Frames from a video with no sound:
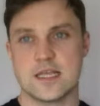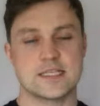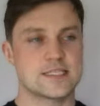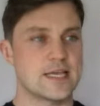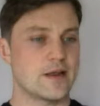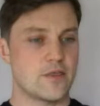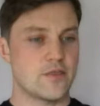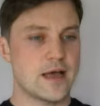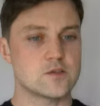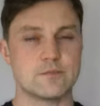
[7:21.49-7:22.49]
let's say we had
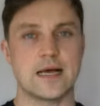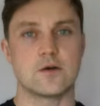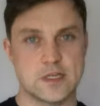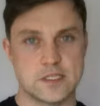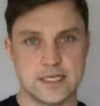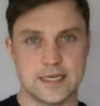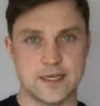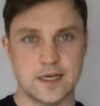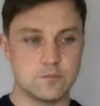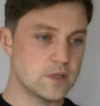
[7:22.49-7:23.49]
£1,000 rental
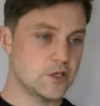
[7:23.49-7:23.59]
income